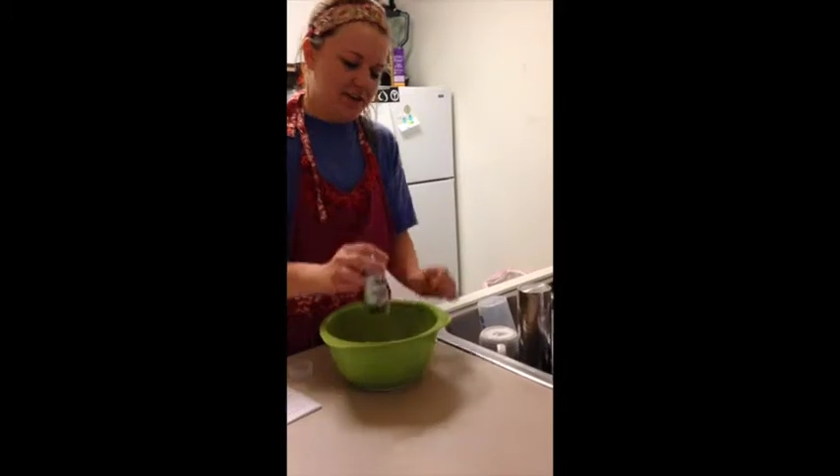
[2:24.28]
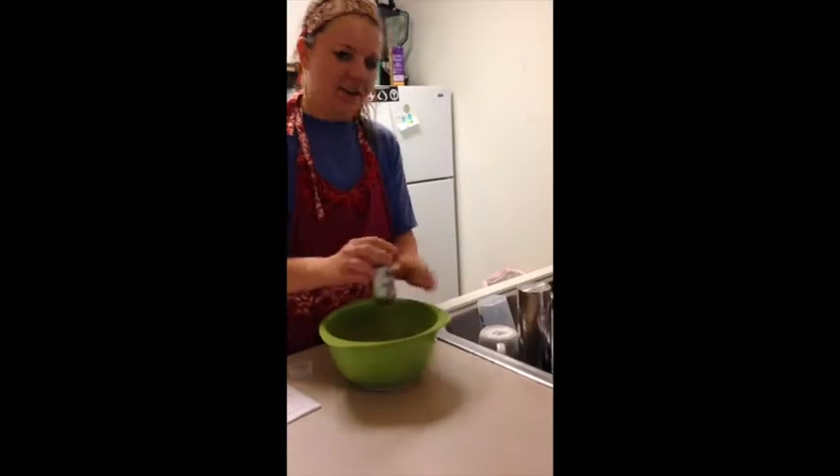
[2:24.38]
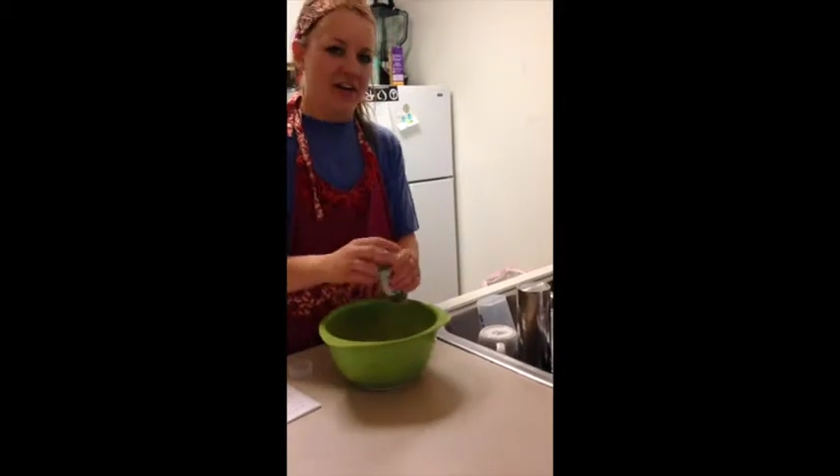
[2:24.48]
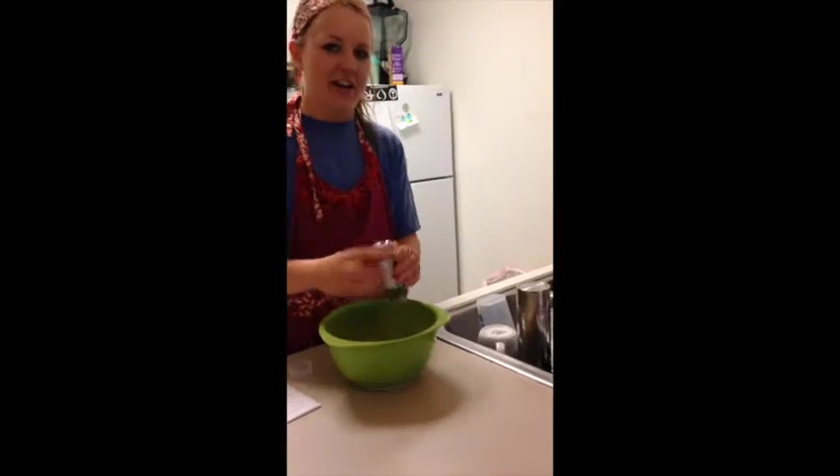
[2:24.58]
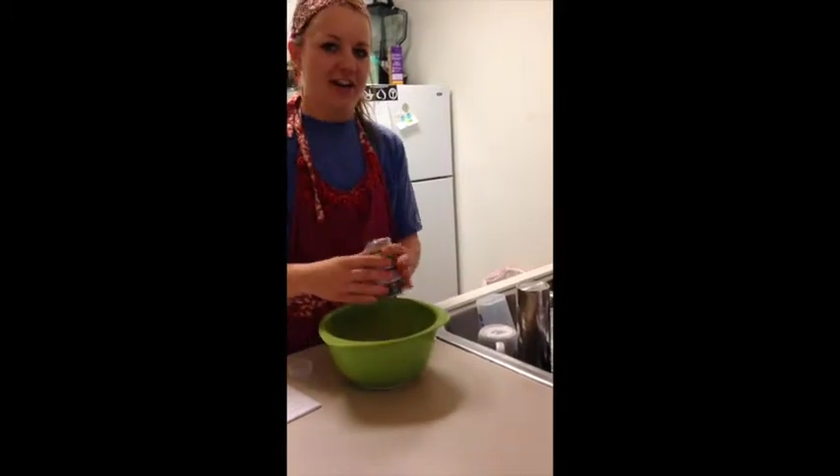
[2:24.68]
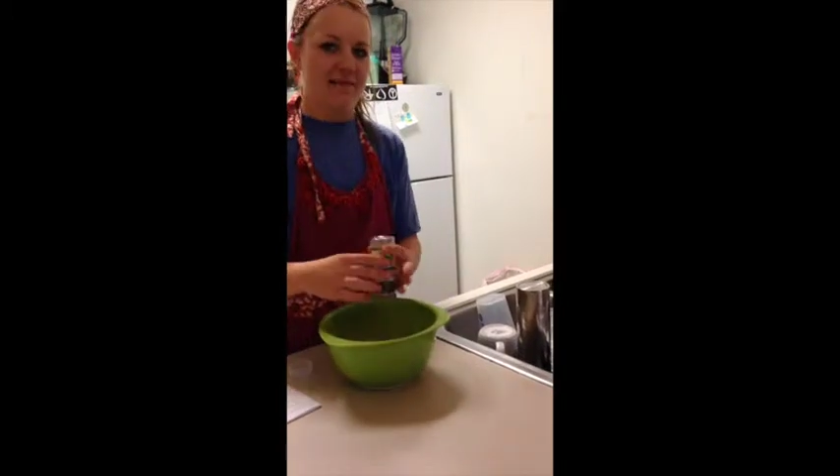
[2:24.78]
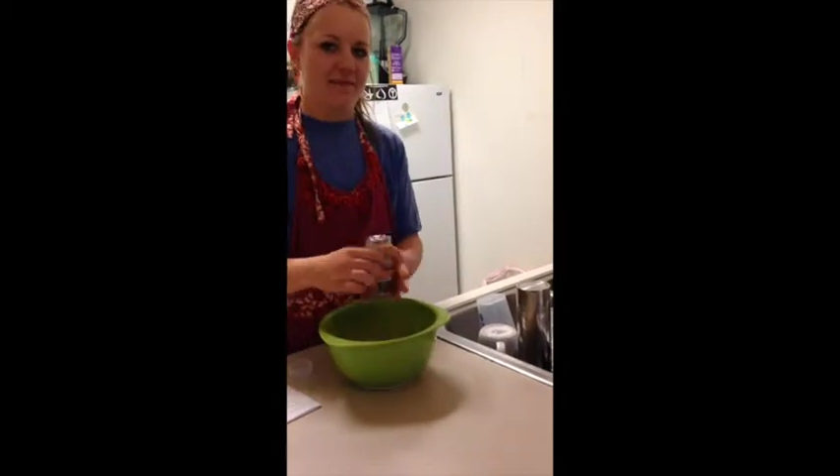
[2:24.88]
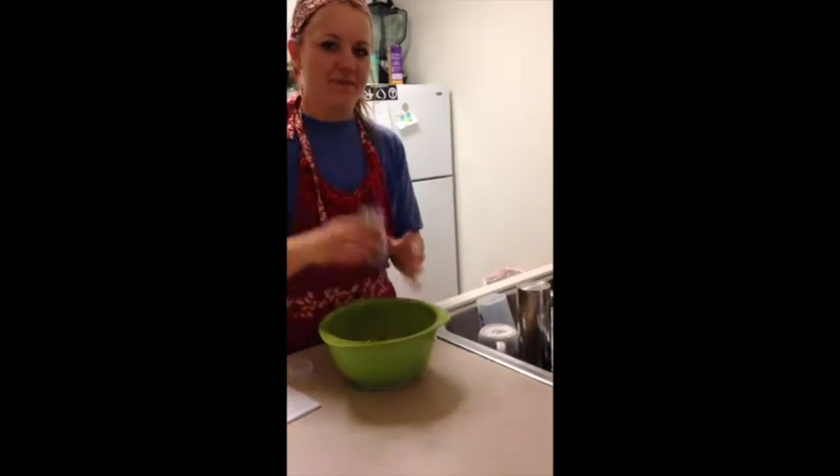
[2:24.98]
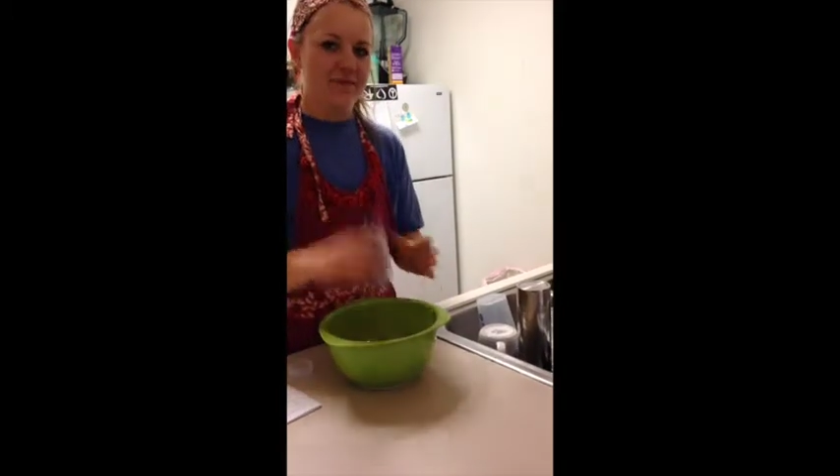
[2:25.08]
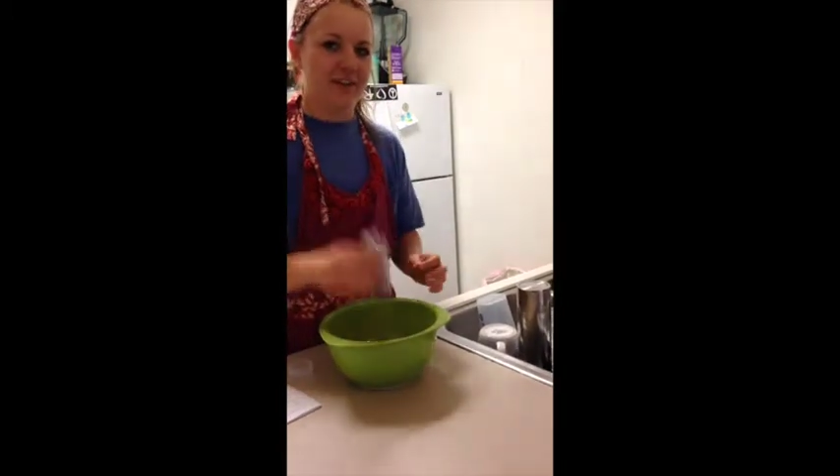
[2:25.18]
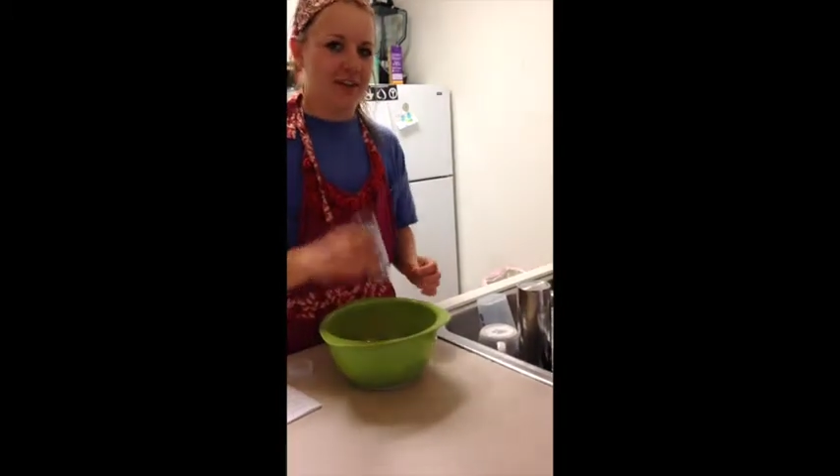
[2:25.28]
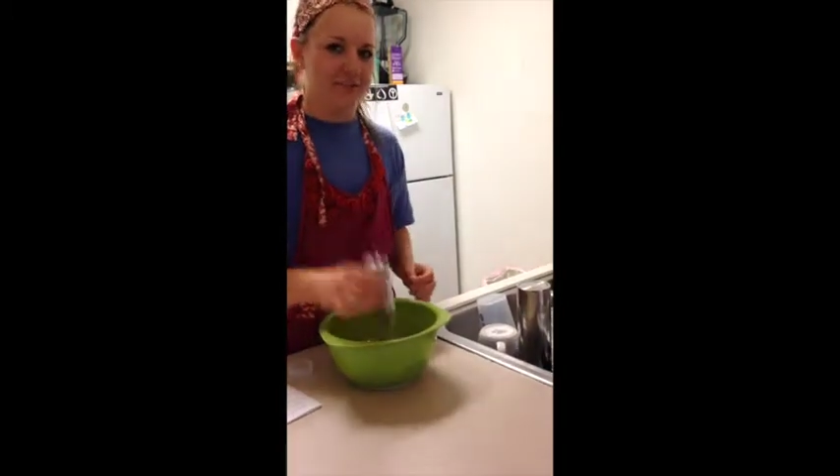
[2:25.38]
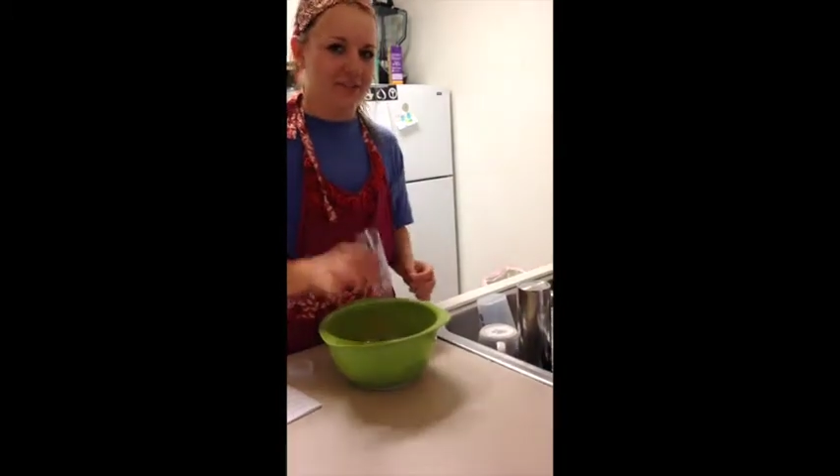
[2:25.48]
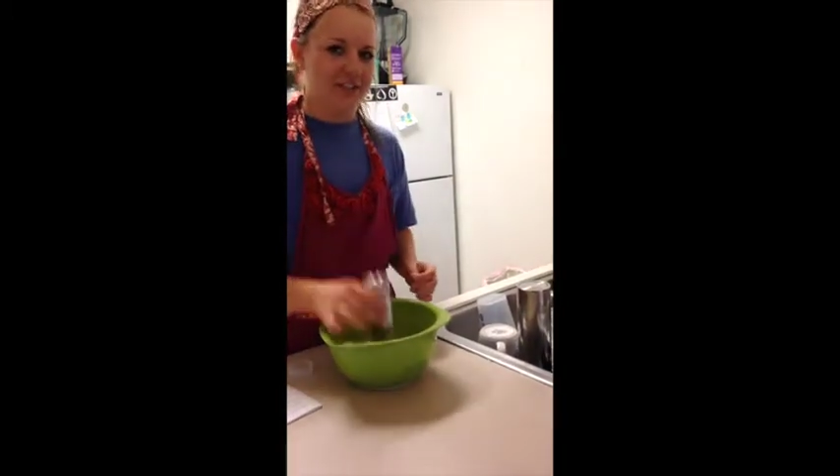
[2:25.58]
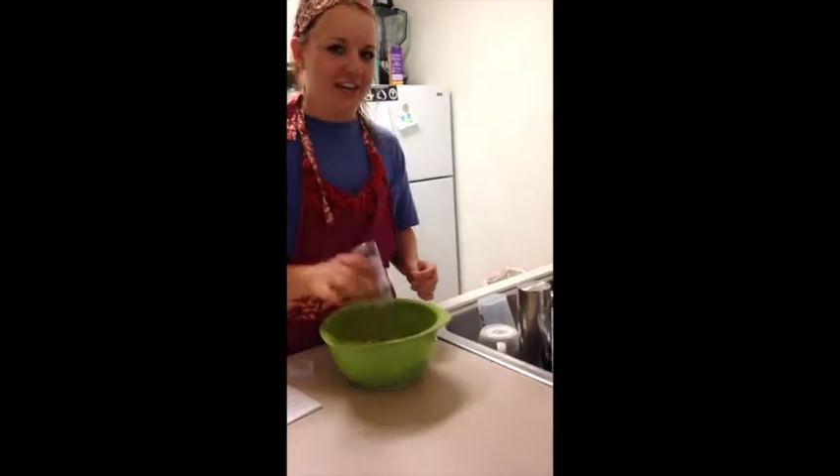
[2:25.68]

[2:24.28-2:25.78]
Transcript: you can kind of give or